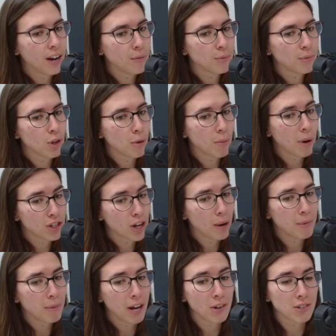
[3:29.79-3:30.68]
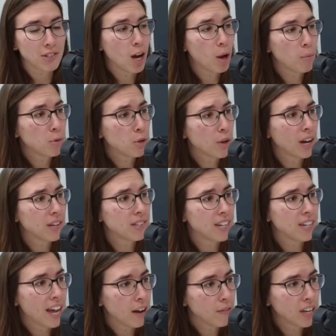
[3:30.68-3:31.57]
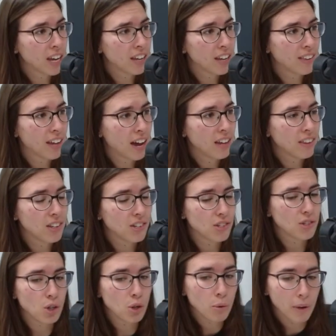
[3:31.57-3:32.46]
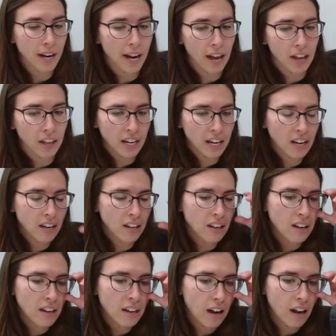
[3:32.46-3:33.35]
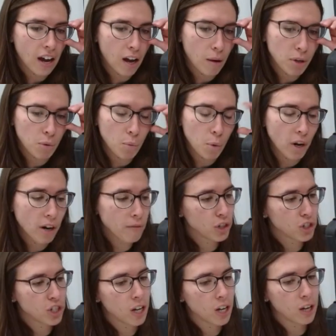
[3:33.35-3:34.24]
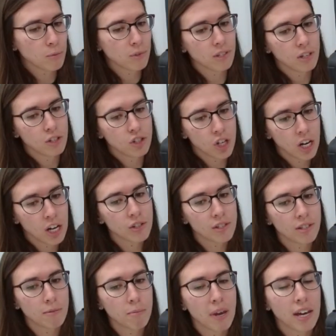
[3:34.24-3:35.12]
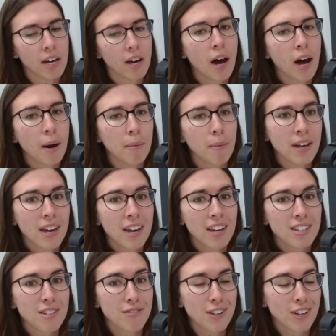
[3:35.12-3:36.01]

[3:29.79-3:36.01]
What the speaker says: So my job now is to help you guys navigate this new reality, and whatever changes may come, to feel